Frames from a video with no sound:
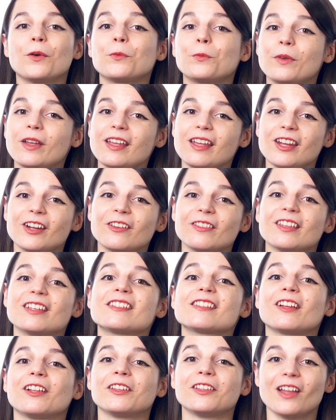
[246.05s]
We hear
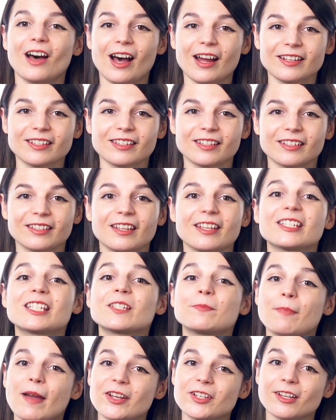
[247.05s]
this a lot,
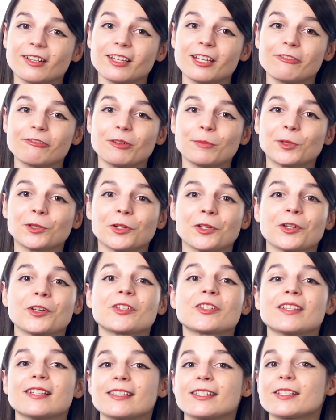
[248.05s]
especially from
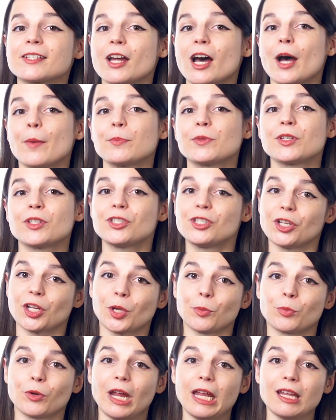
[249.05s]
learners that stopped,
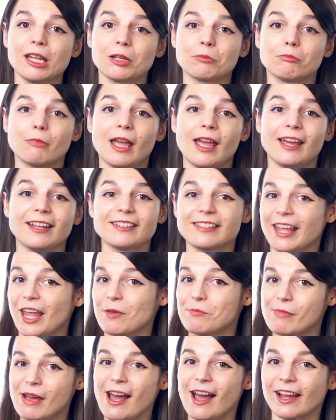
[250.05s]
took a break, and
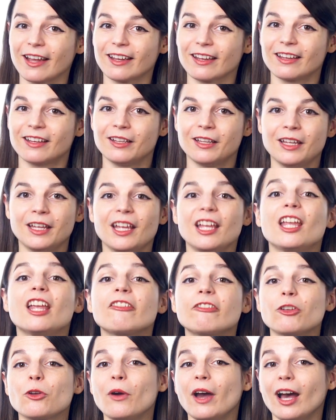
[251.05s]
came back.
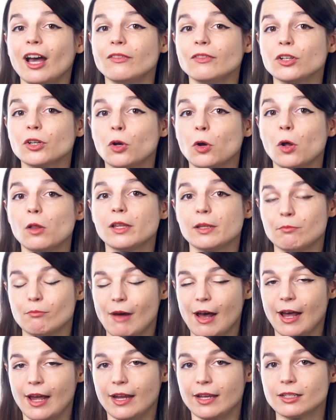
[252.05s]
If you have a goal in
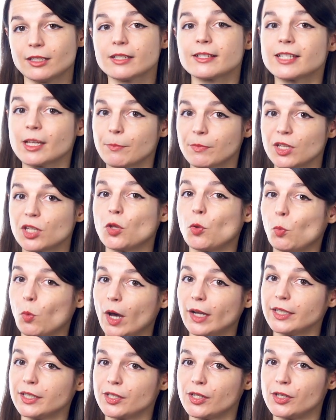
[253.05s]
mind, something you
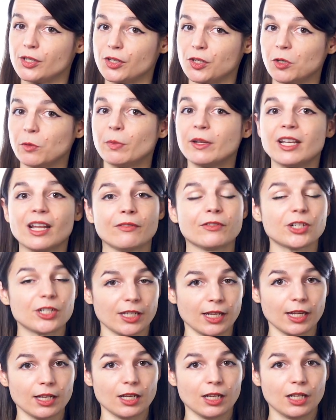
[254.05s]
wanted to do but never
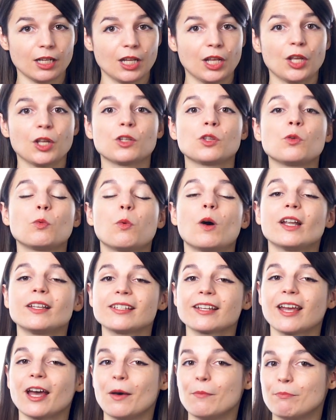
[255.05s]
did, you
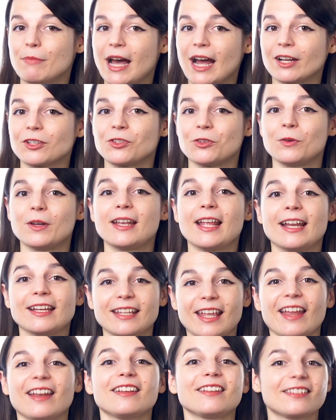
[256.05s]
want to come back to it
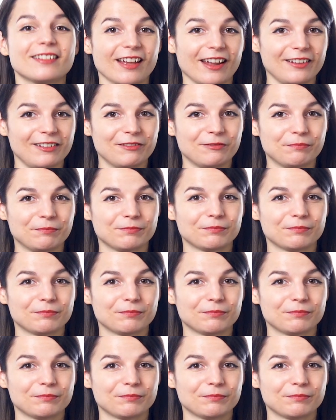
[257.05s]
and get it done.